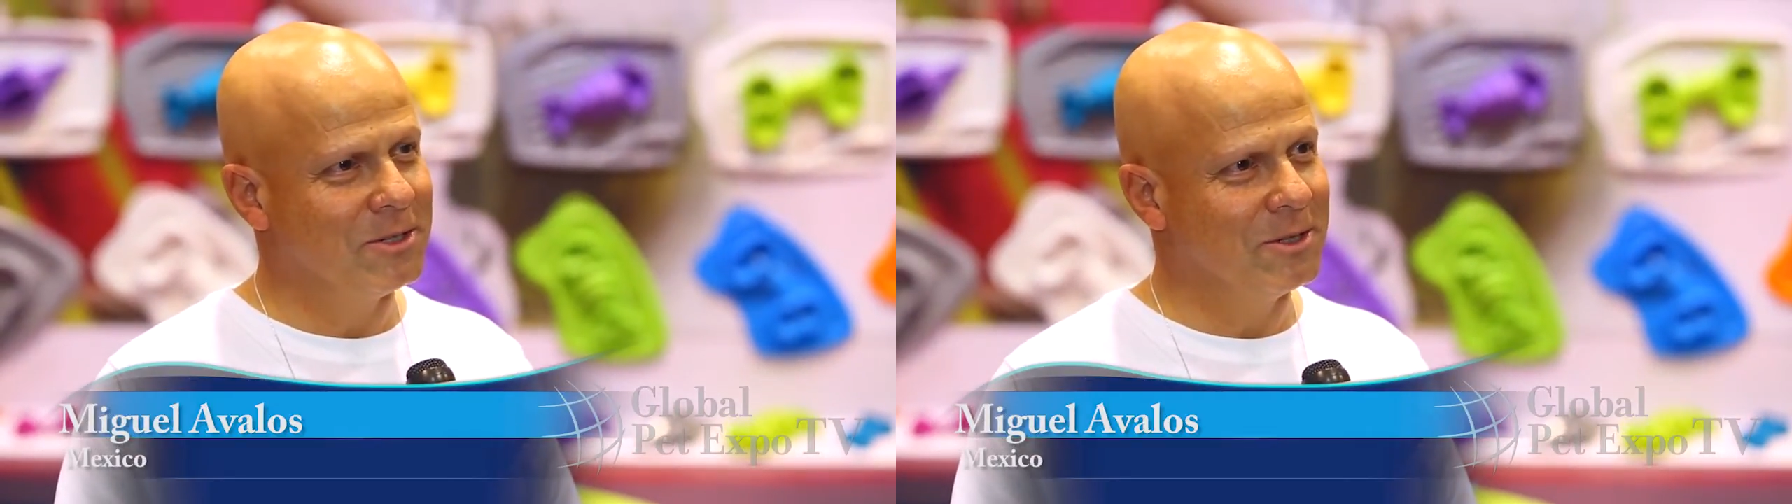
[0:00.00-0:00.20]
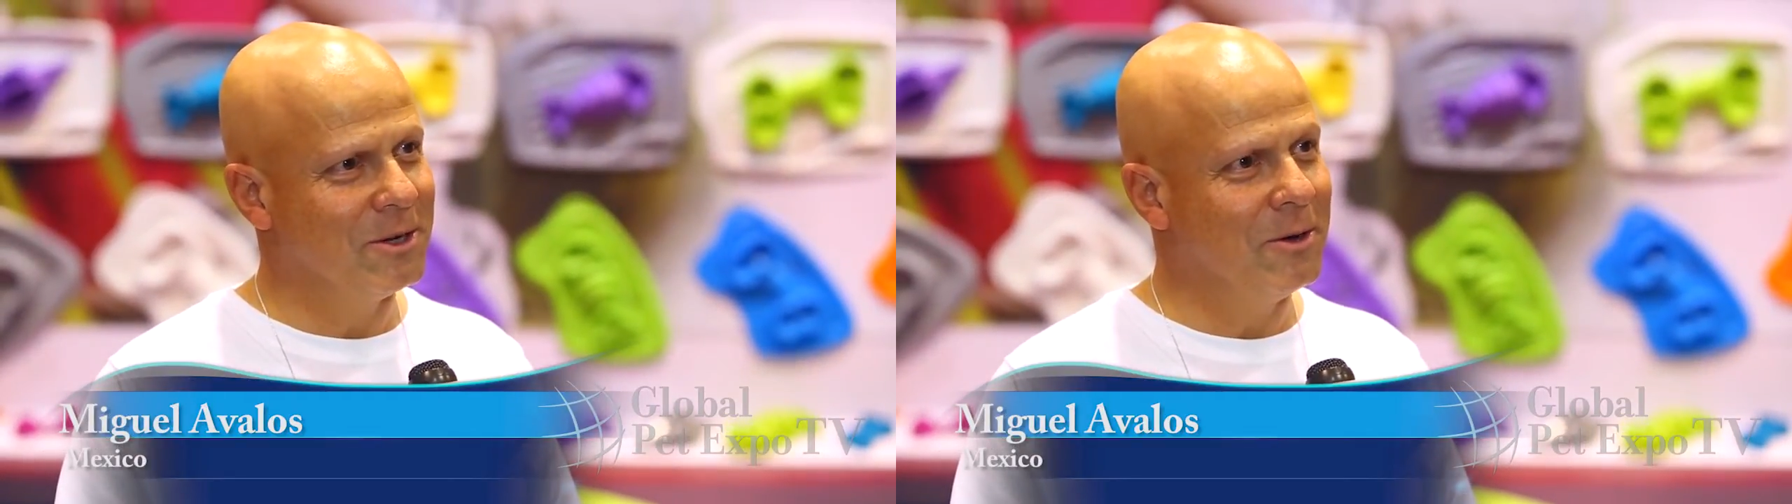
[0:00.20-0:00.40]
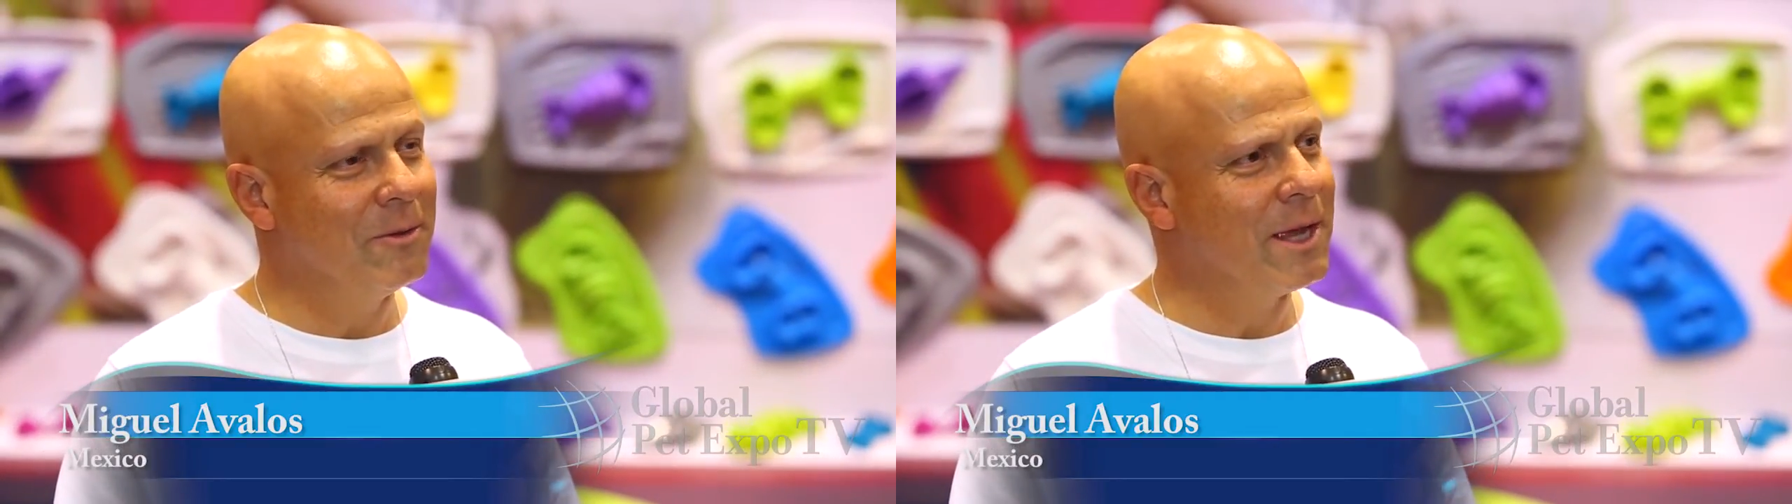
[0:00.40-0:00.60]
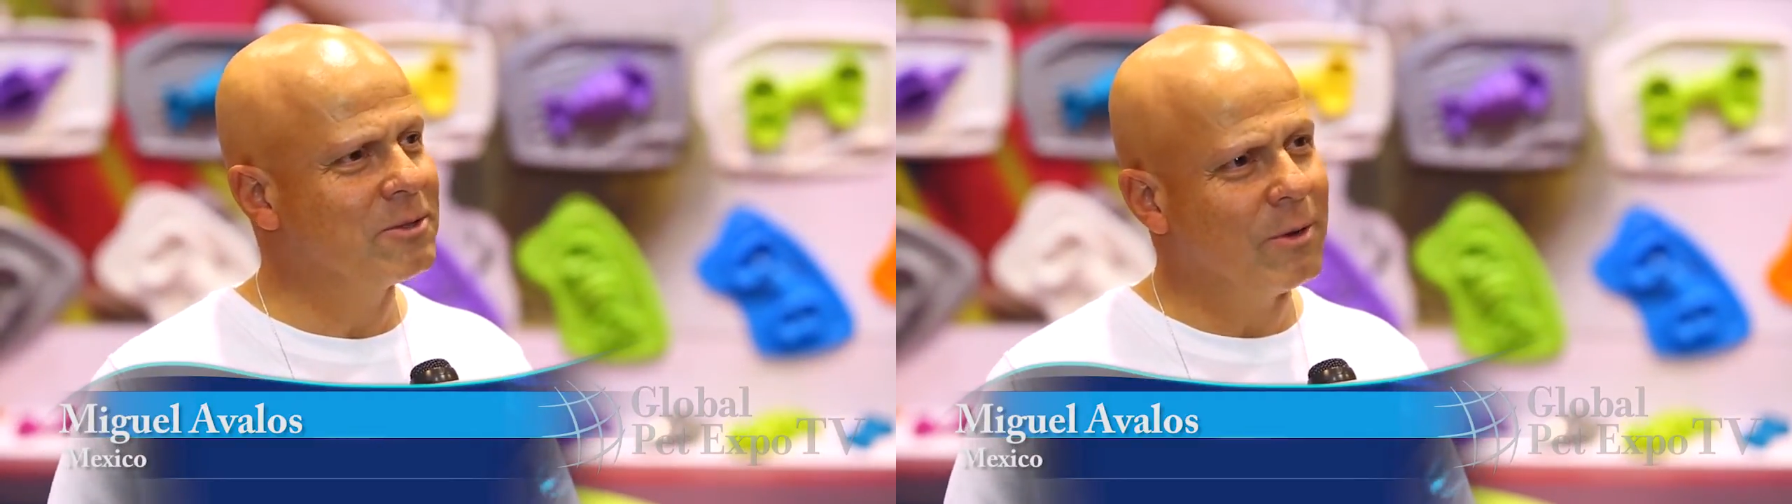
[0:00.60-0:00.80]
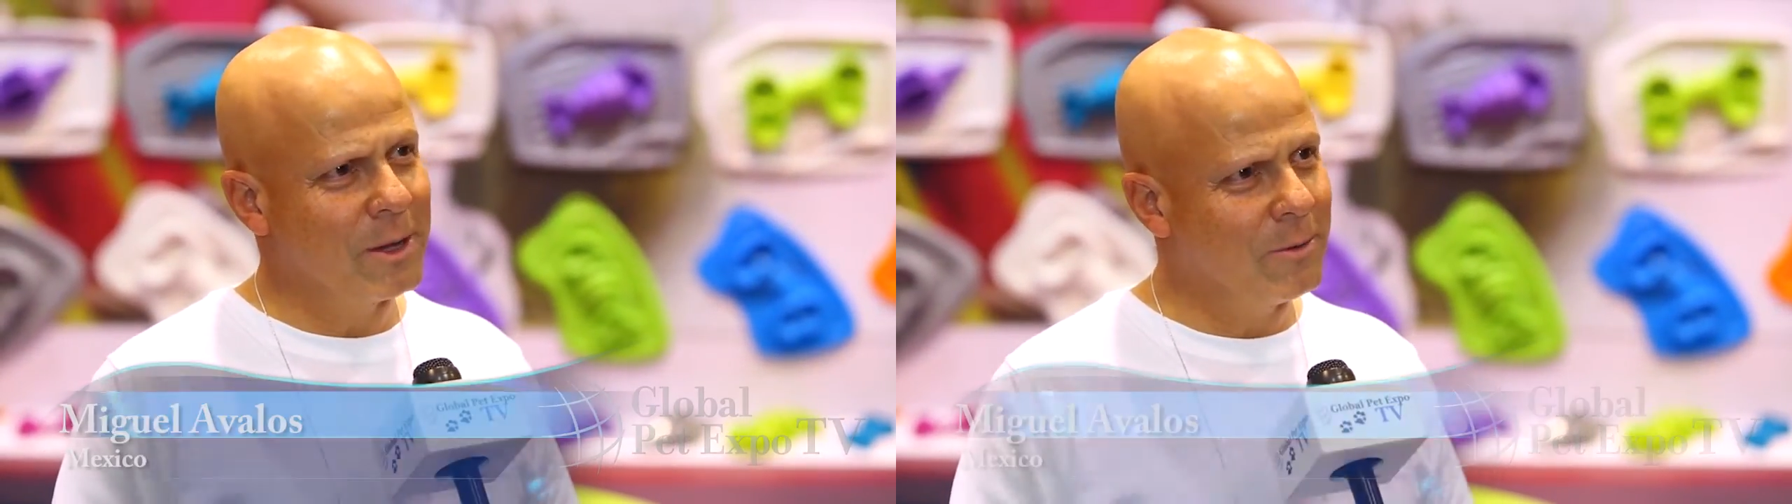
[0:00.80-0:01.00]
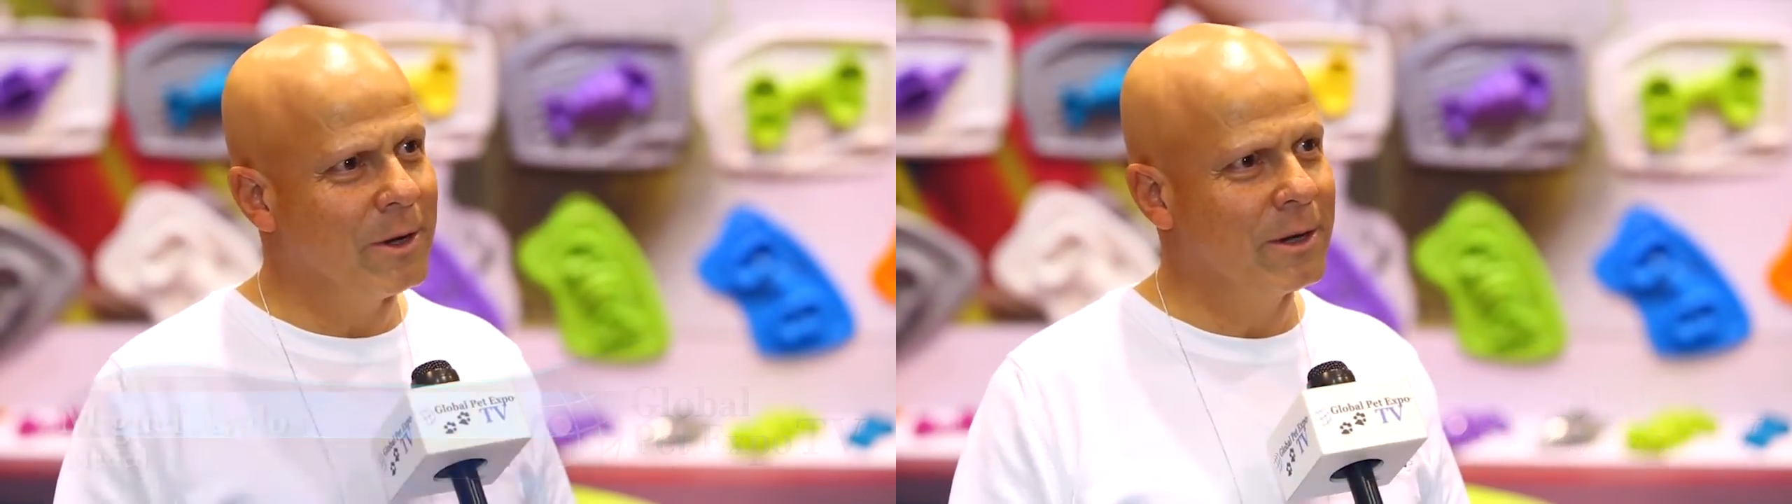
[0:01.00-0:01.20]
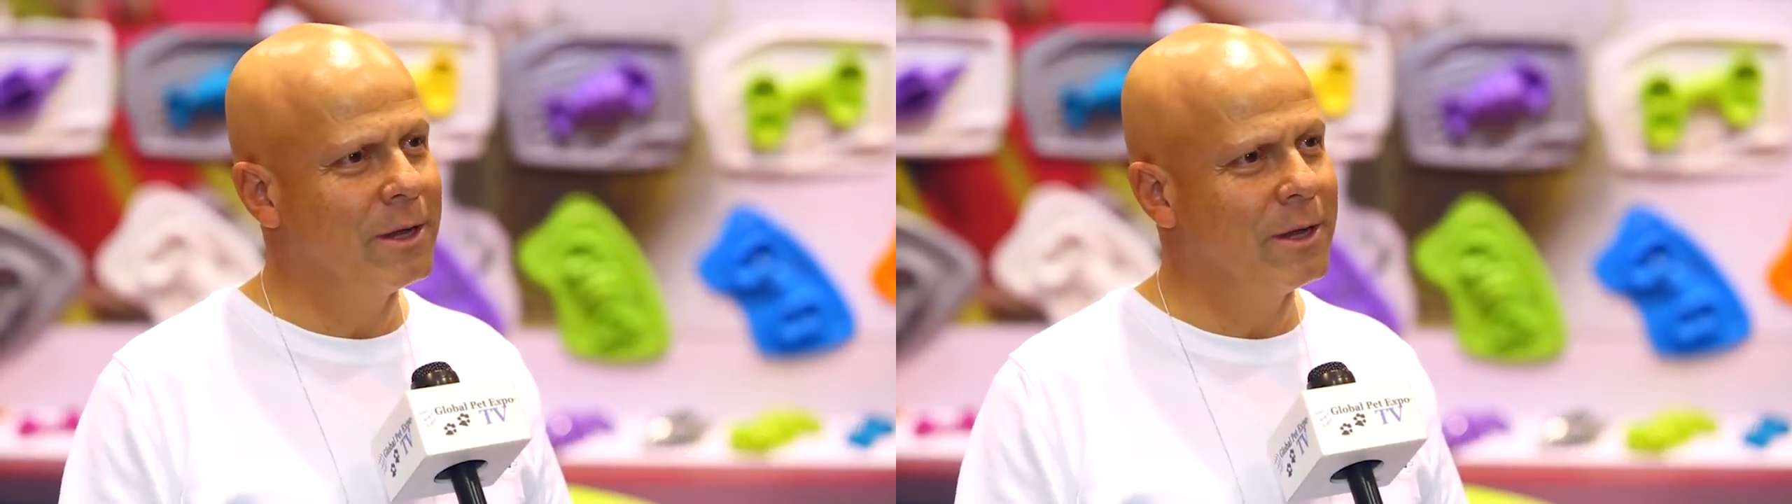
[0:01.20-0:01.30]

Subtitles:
you know? That's why we're